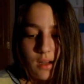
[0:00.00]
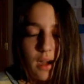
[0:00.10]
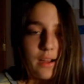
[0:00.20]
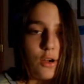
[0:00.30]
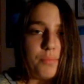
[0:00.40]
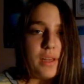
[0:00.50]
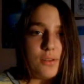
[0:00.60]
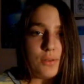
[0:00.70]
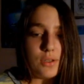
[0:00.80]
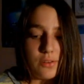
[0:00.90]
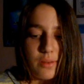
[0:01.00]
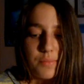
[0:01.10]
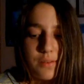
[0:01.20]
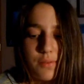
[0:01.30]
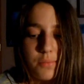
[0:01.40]
I hope that you learned
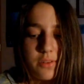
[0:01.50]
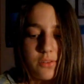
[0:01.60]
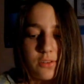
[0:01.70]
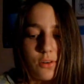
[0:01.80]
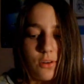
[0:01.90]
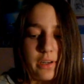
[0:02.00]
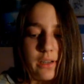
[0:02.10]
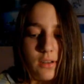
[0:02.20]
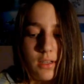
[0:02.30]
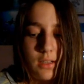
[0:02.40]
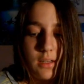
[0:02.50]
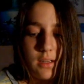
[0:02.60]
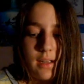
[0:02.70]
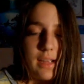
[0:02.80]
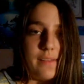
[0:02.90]
something from this tutorial
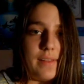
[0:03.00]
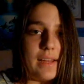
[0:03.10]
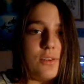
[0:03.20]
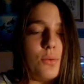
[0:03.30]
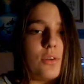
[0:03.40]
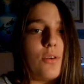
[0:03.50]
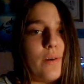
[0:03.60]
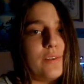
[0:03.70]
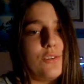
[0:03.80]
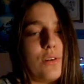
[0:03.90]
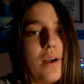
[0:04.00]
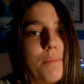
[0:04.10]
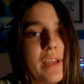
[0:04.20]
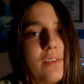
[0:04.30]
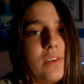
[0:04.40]
and that you will go on to draw
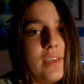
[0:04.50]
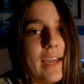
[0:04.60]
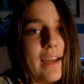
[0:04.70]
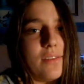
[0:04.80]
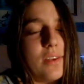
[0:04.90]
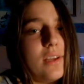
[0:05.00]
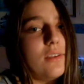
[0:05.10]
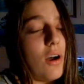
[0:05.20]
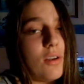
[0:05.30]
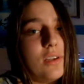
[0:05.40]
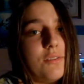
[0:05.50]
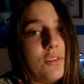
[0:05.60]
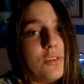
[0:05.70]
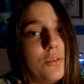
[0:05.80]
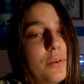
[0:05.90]
amazing cats. All you have
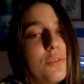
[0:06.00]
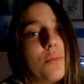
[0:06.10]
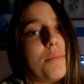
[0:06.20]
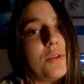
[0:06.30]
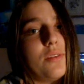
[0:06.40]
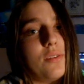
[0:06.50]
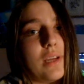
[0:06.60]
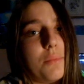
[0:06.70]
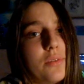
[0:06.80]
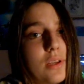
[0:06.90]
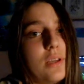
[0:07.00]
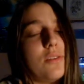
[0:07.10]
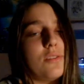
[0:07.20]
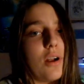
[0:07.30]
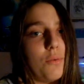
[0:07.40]
to do is remember the steps.
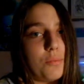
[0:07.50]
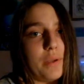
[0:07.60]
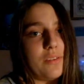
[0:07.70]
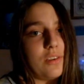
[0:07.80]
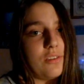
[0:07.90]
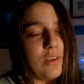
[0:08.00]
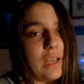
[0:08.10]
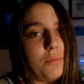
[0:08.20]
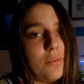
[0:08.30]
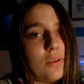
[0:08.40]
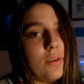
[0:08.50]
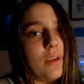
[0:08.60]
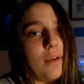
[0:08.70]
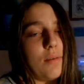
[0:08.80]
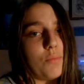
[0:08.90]
Start with basic shapes,
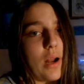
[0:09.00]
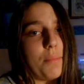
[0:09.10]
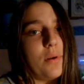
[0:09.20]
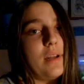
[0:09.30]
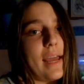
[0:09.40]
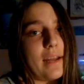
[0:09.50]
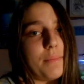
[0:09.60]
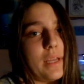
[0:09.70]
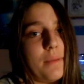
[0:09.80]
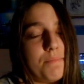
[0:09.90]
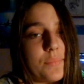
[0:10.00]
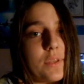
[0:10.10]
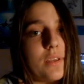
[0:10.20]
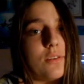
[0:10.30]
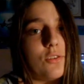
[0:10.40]
proper anatomy,
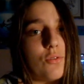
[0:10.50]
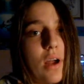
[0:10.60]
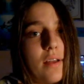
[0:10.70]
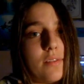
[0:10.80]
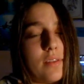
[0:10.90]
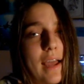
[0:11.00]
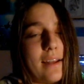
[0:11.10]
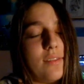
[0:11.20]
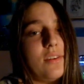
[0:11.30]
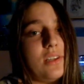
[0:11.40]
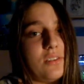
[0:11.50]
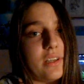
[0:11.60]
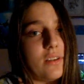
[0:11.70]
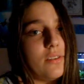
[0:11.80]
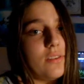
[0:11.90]
add the
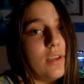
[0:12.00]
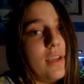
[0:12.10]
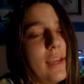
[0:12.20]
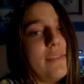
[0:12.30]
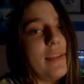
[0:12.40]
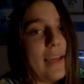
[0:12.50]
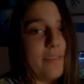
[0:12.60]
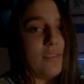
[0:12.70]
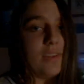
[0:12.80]
details, and then add the